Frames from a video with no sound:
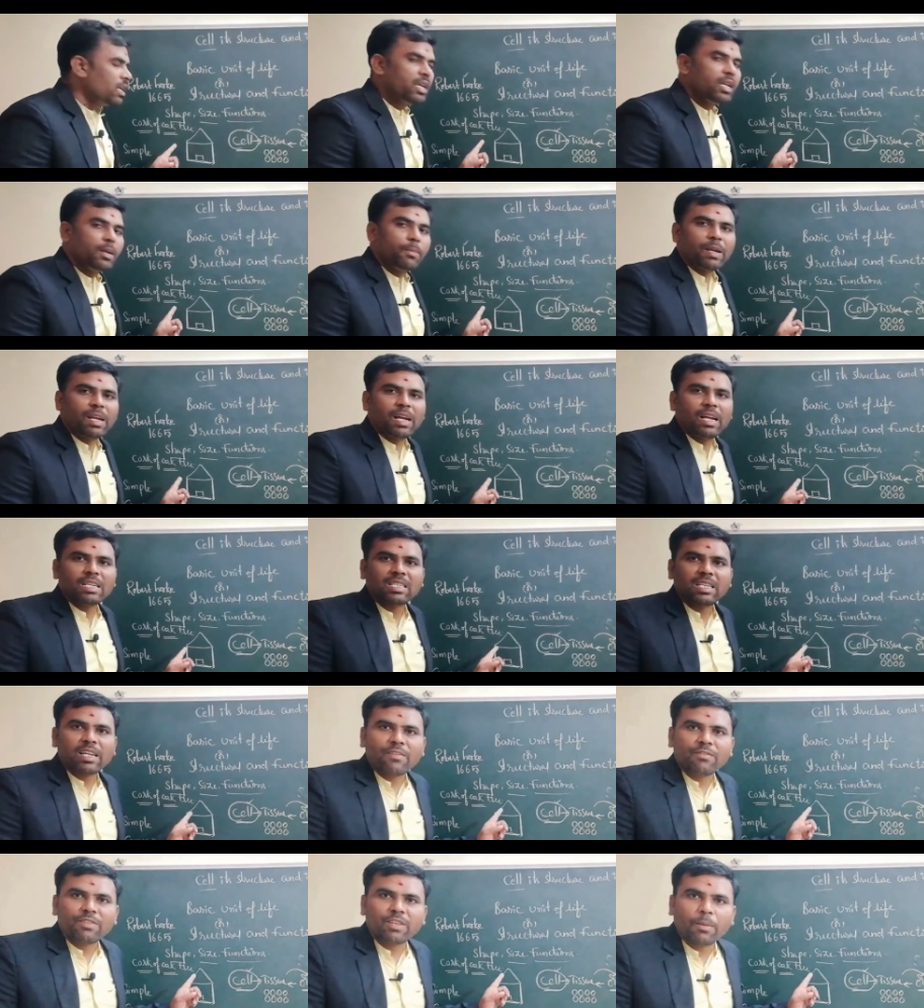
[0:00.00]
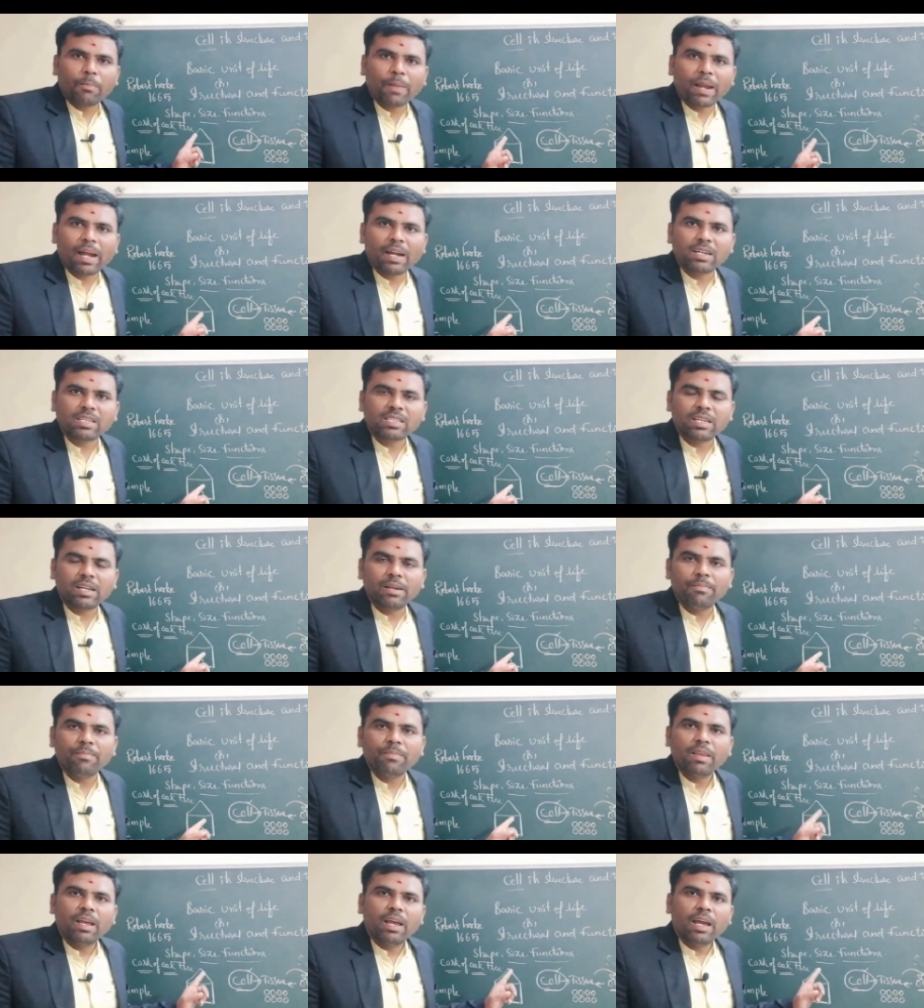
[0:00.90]
typical cell of the plant
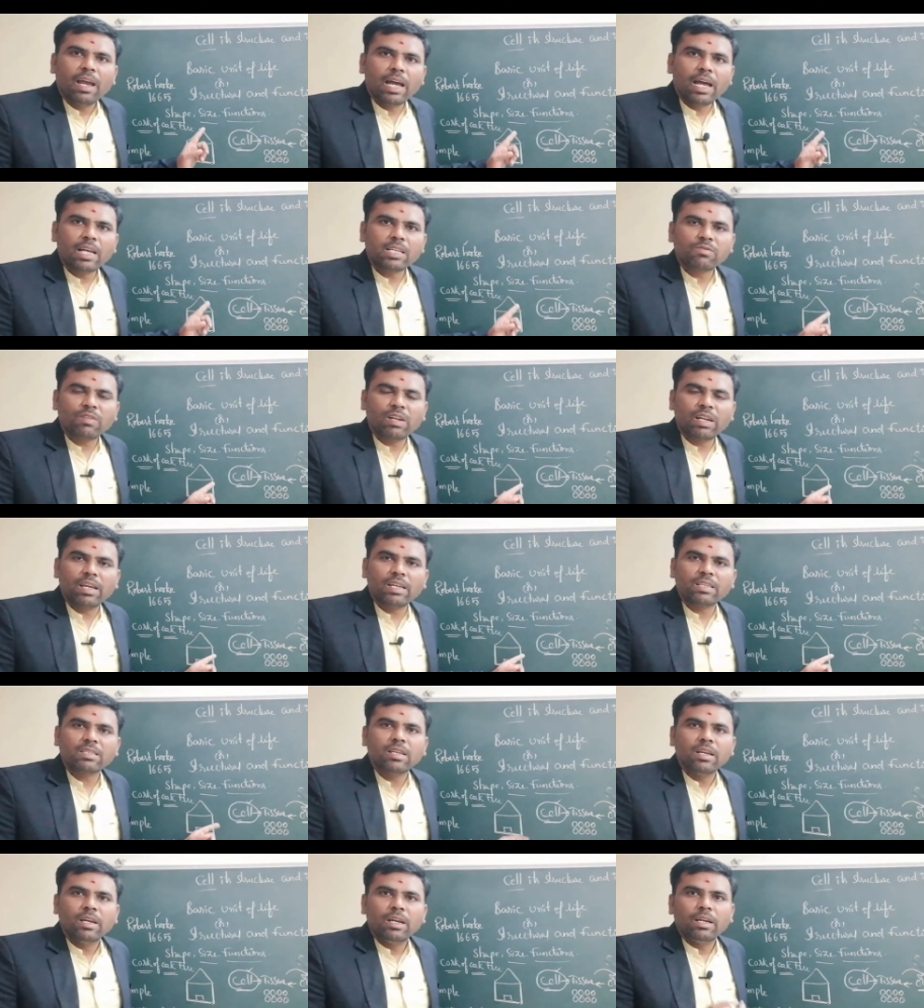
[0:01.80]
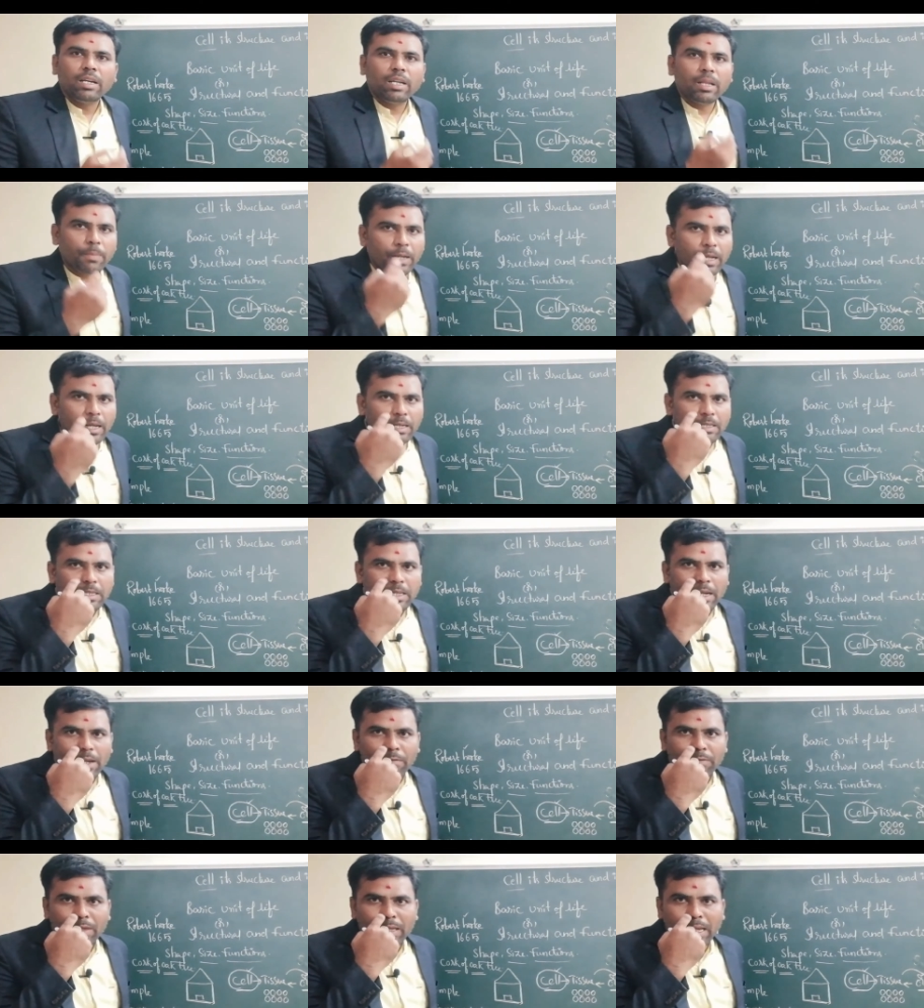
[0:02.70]
cell as well as typical
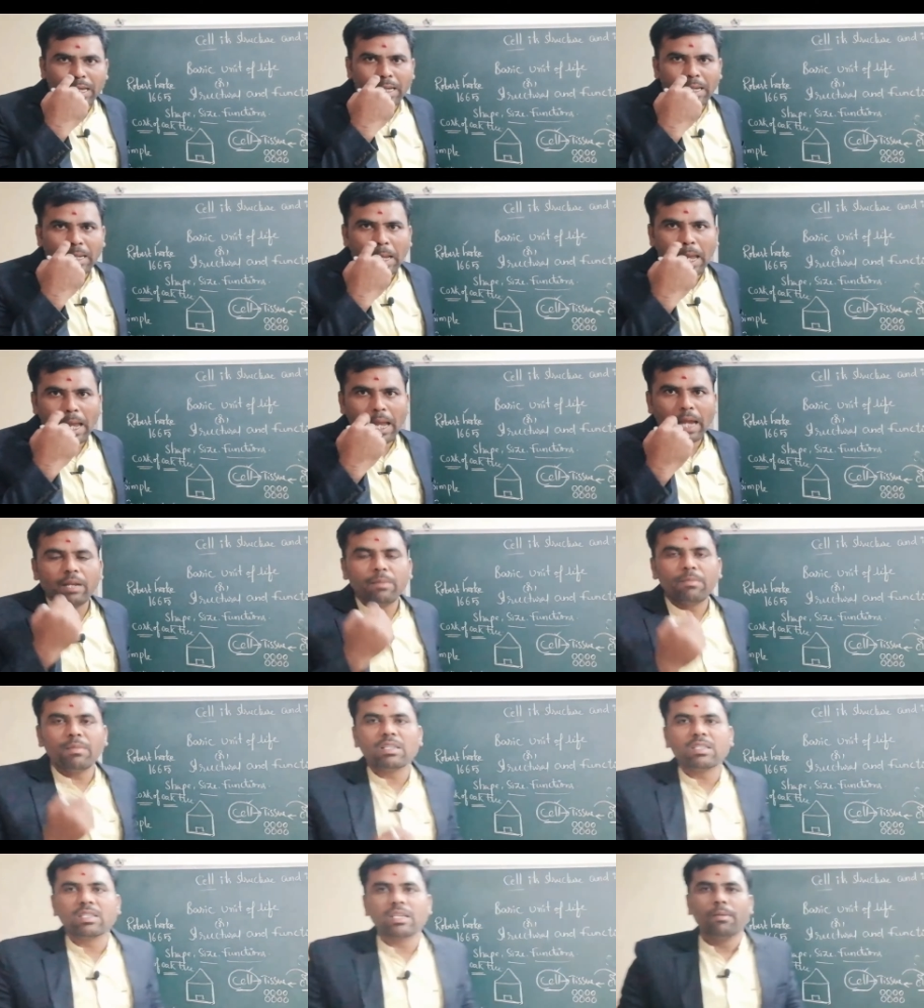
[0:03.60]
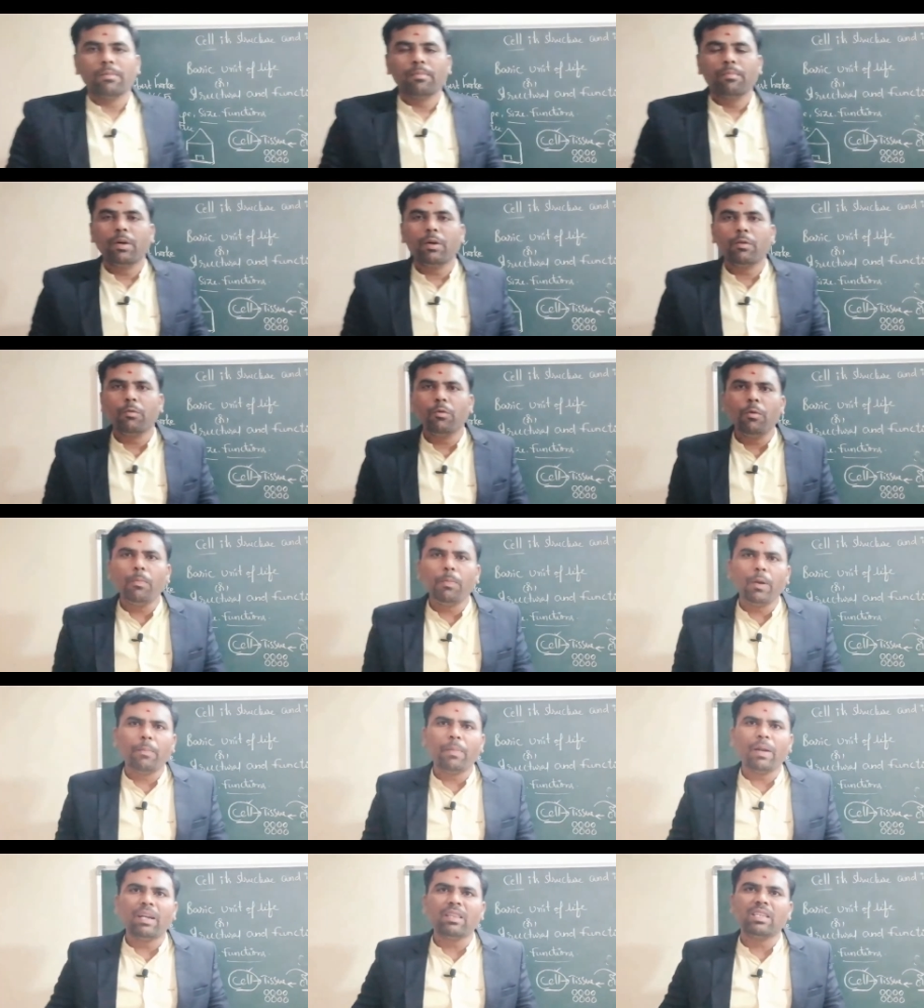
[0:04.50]
cell of the animal cell. But who
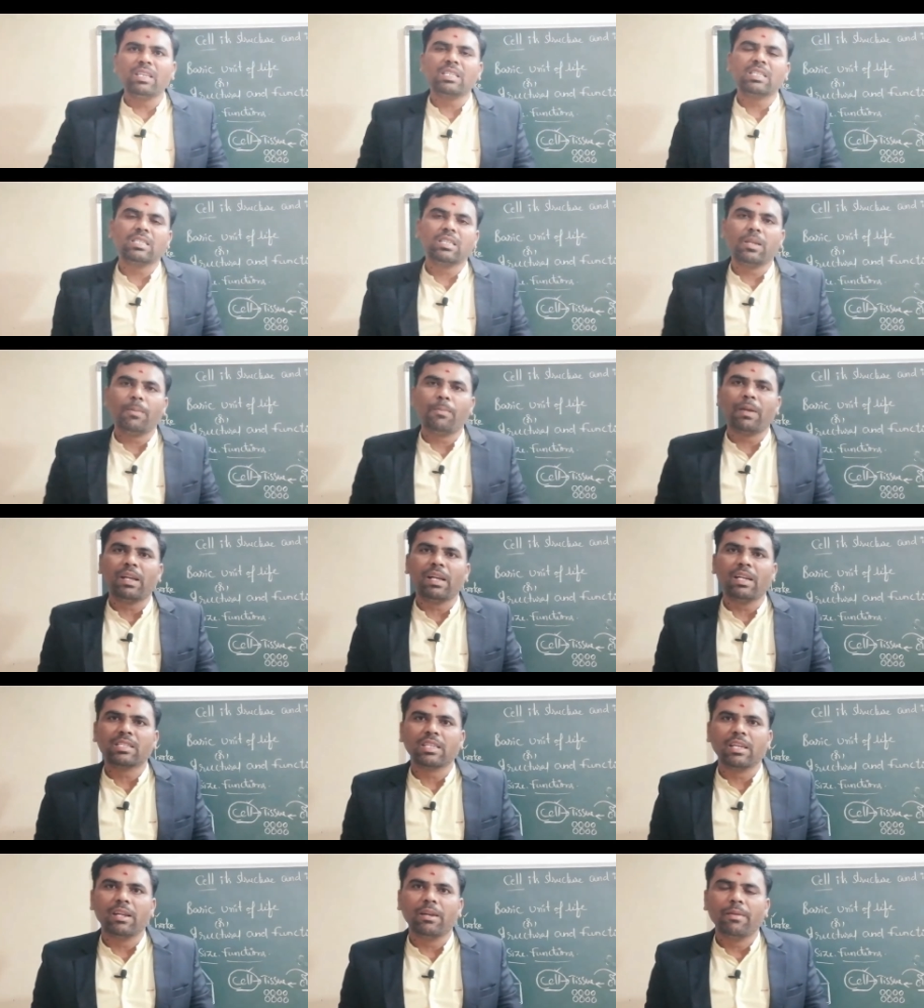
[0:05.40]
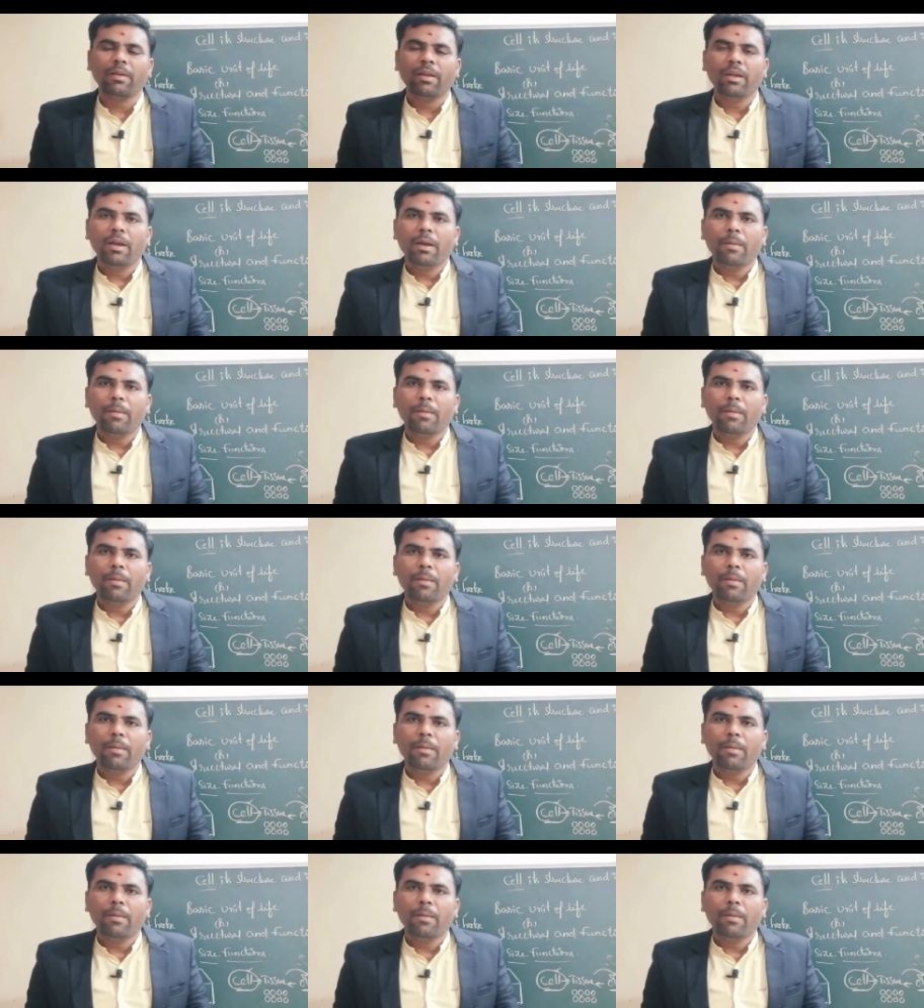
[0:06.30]
prepared this typical cell?